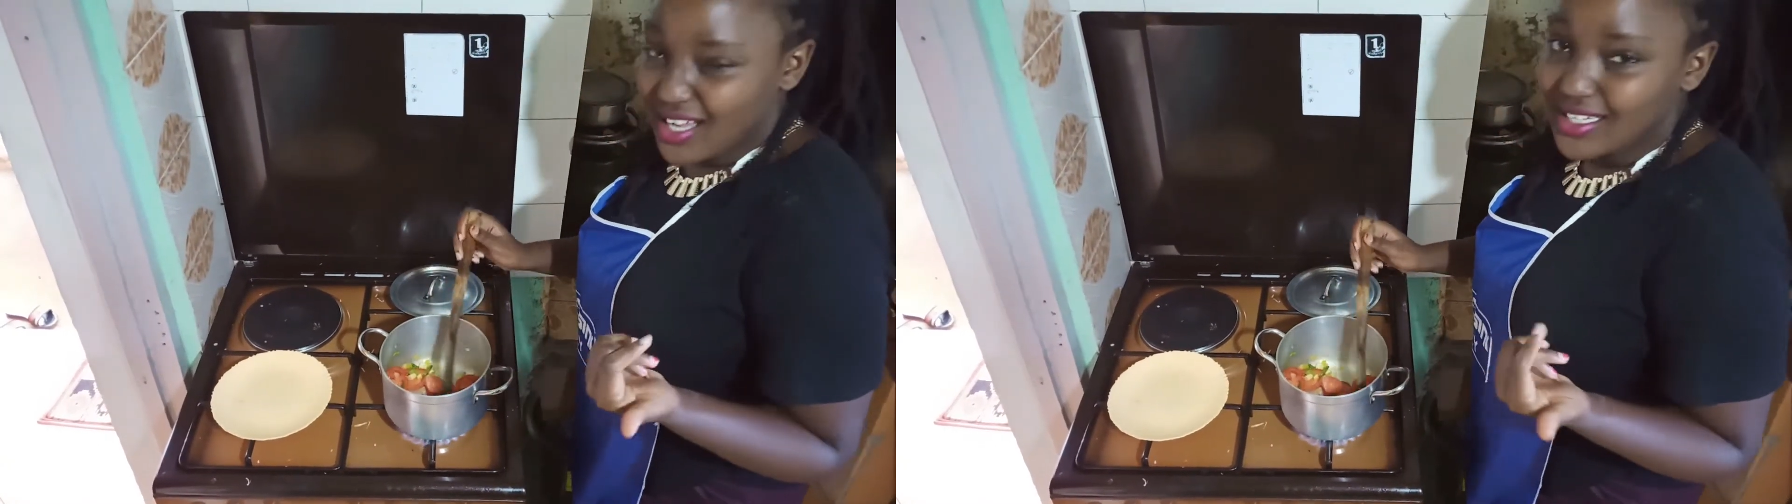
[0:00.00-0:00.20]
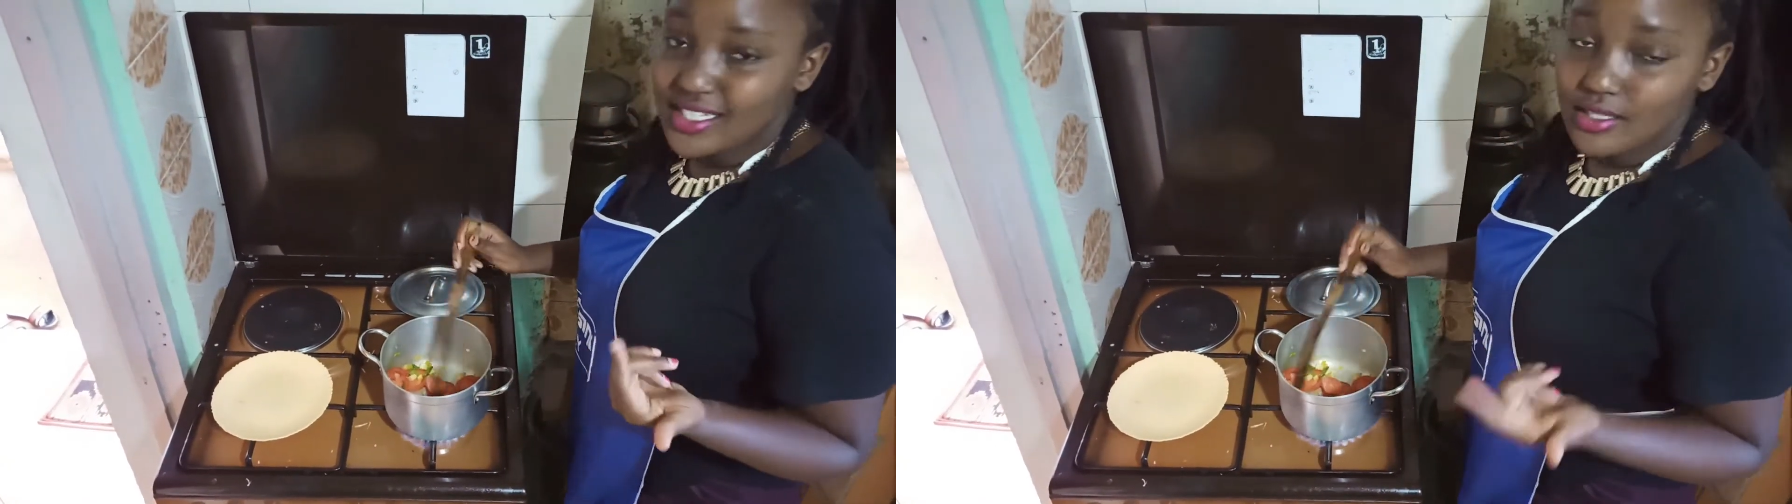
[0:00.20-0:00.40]
a
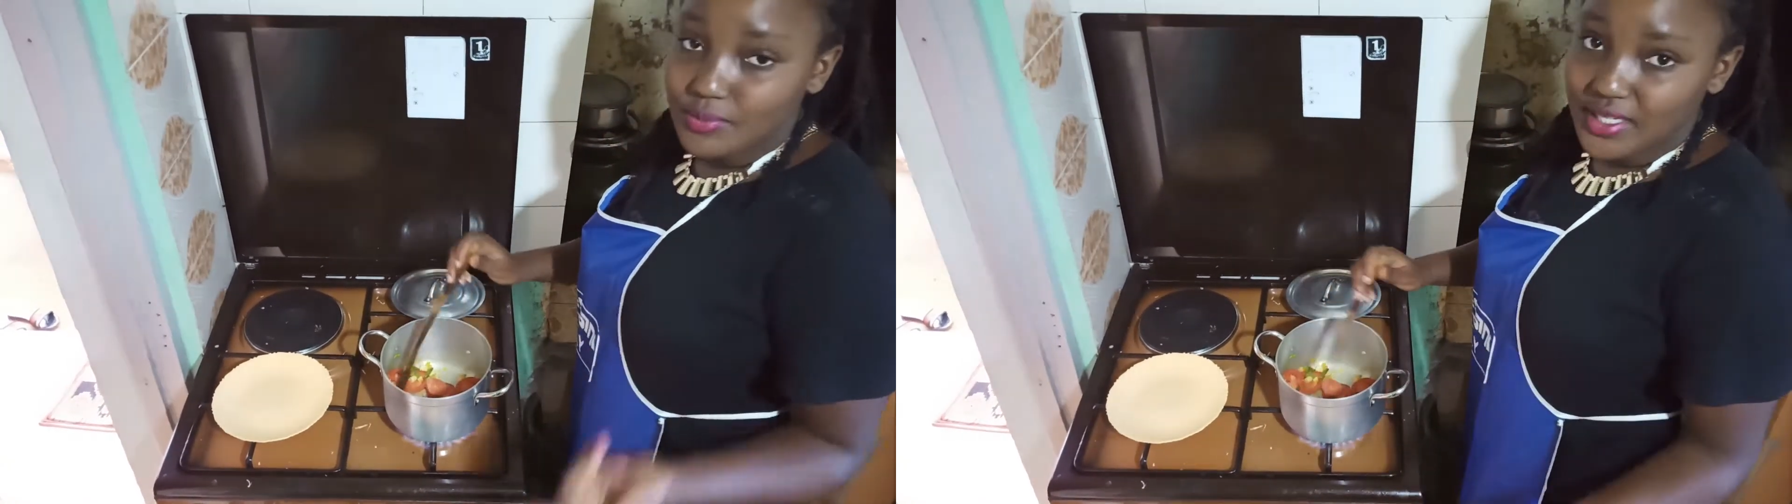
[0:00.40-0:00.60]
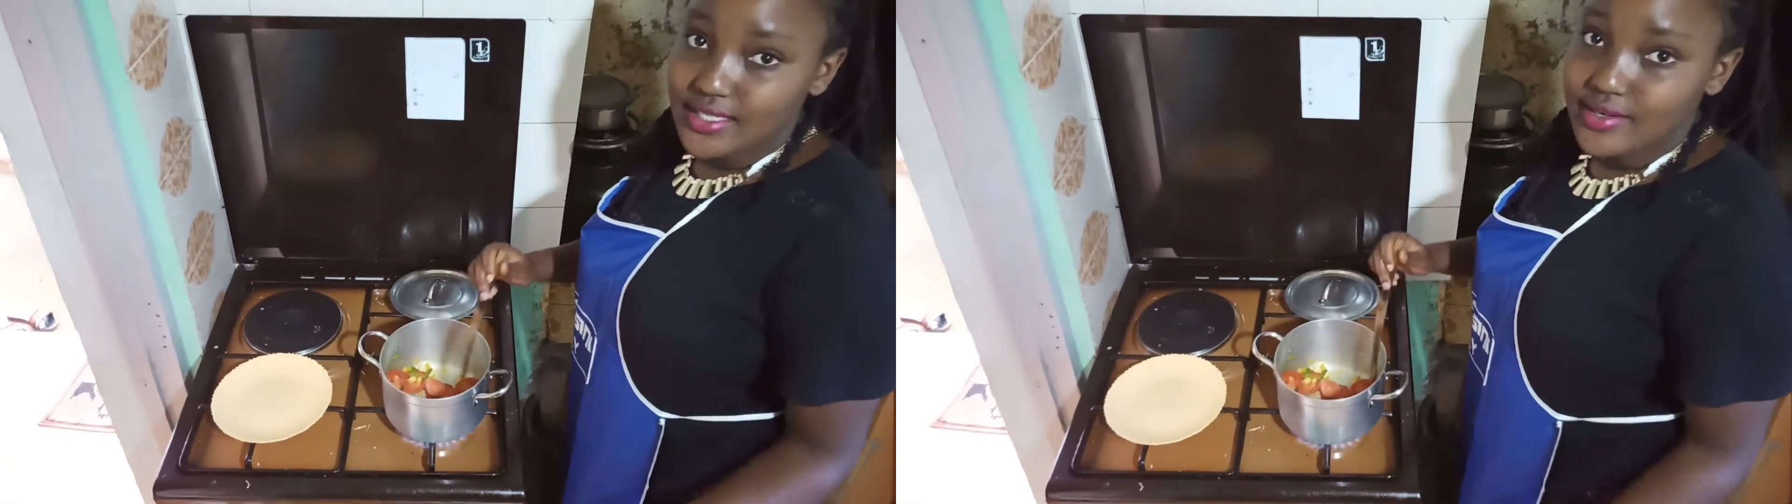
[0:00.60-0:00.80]
little
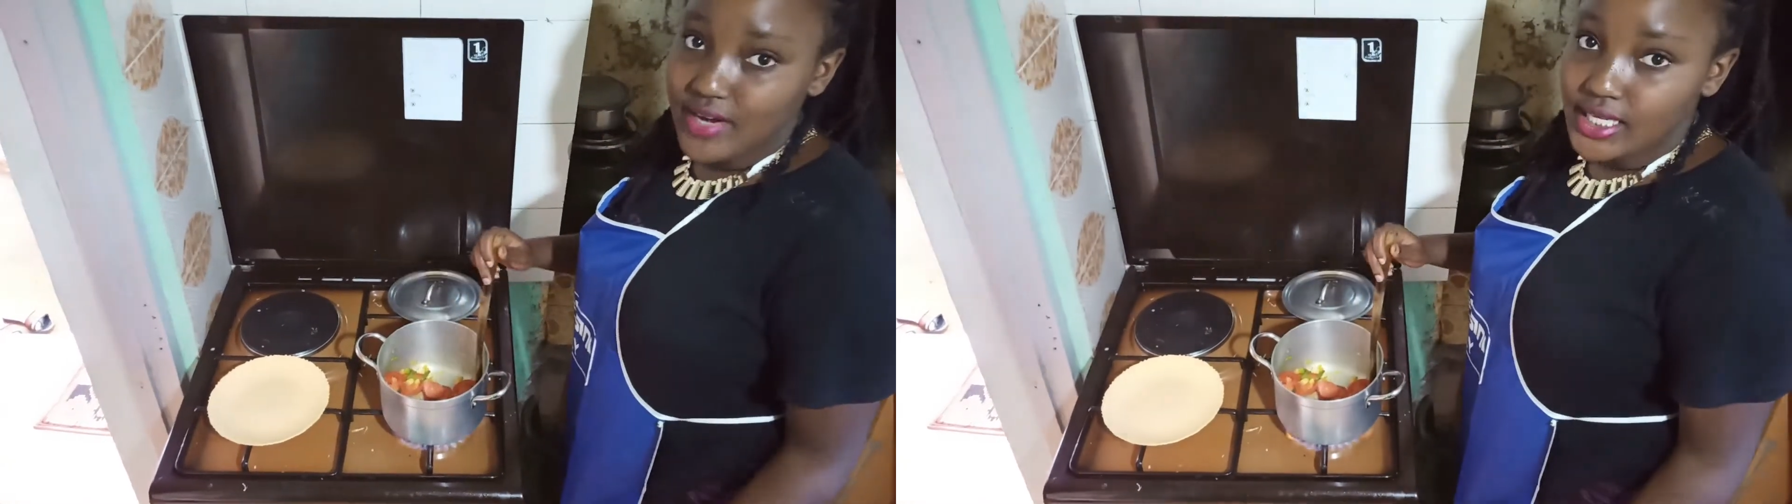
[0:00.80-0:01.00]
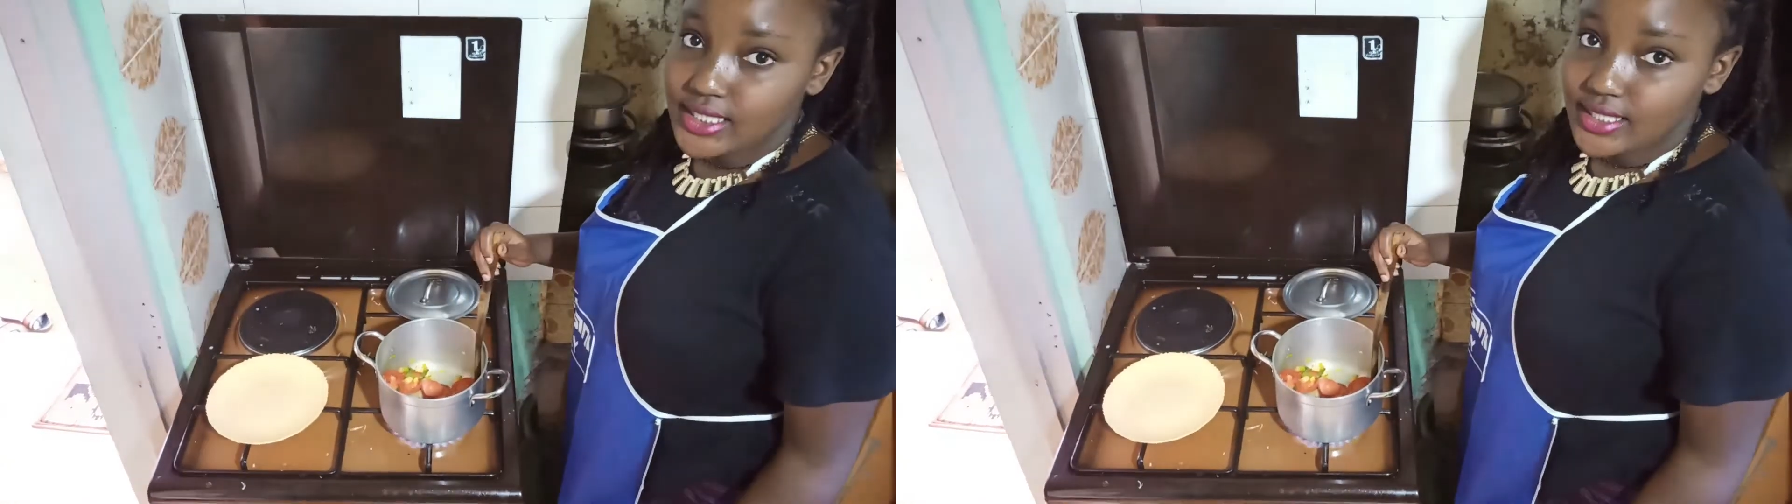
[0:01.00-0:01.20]
bit
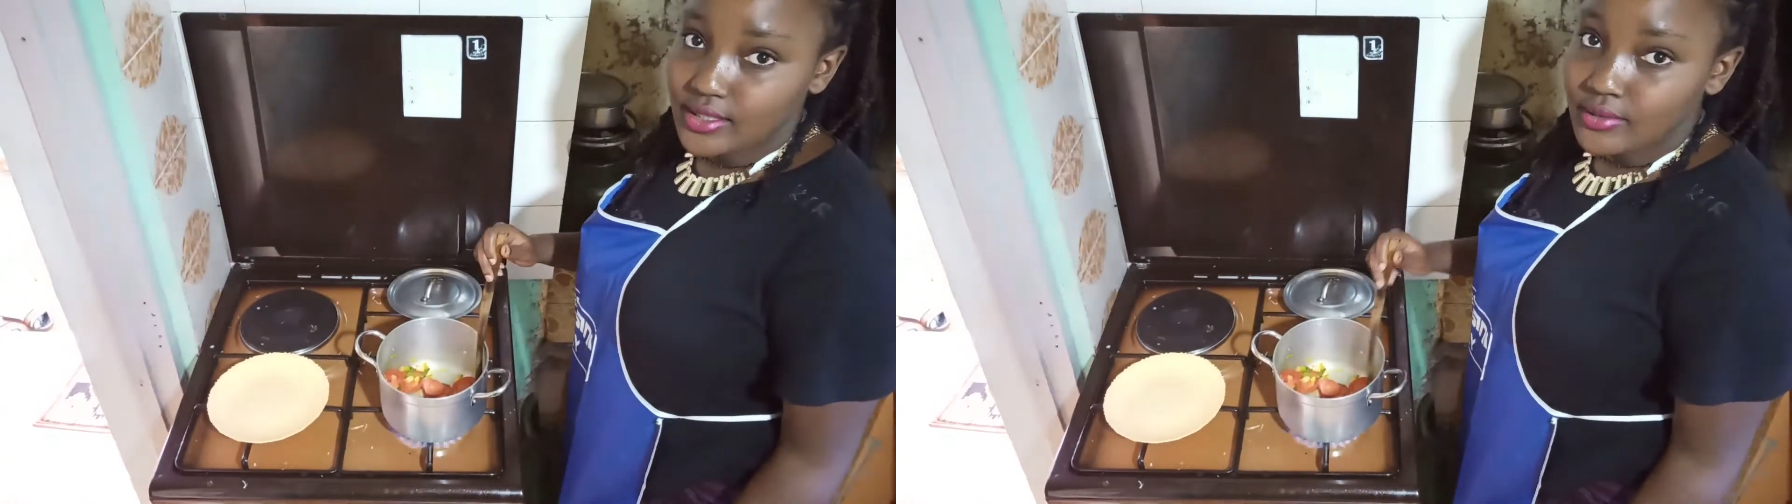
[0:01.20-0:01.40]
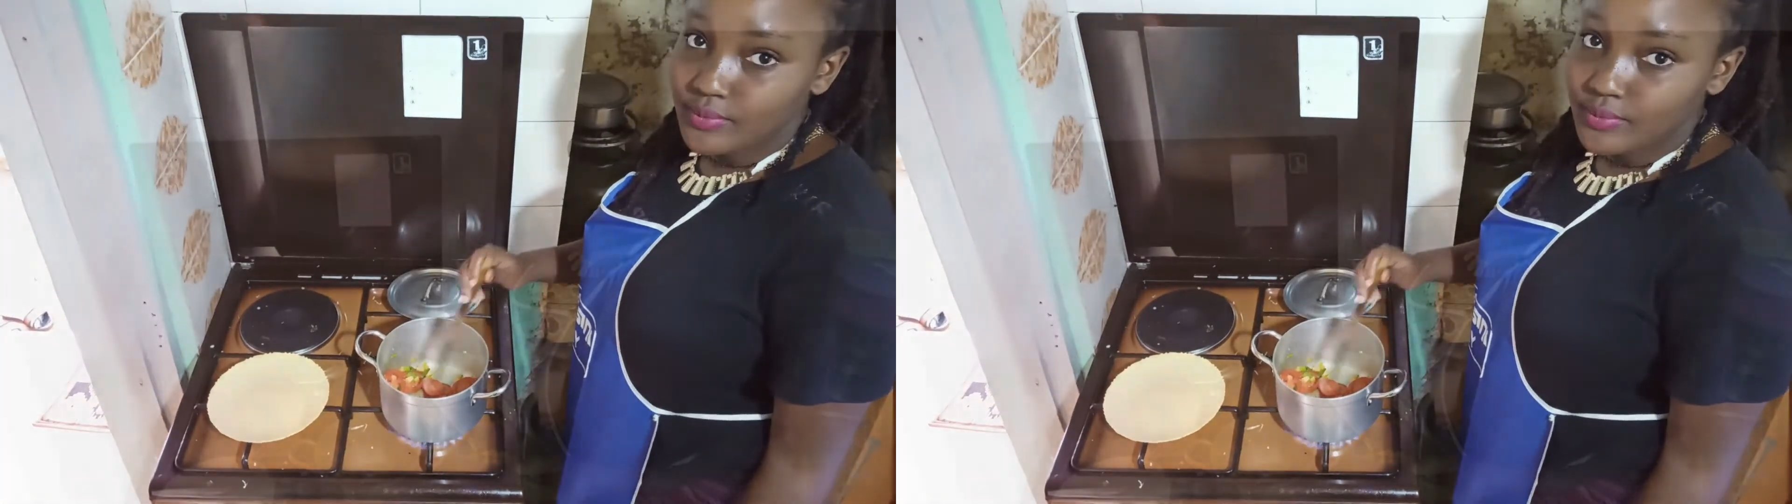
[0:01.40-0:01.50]
ready.